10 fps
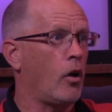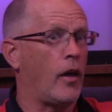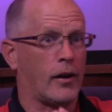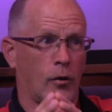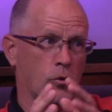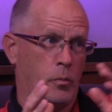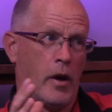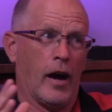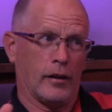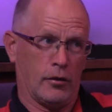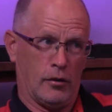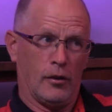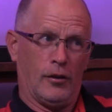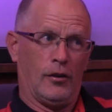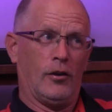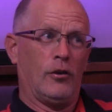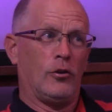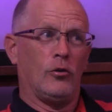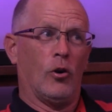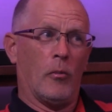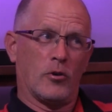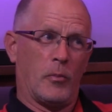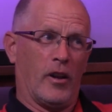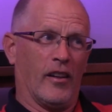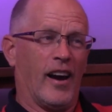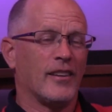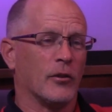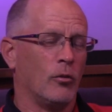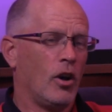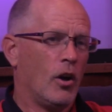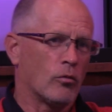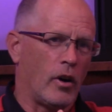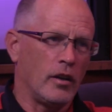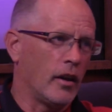That goes back, you know much better than I do, right?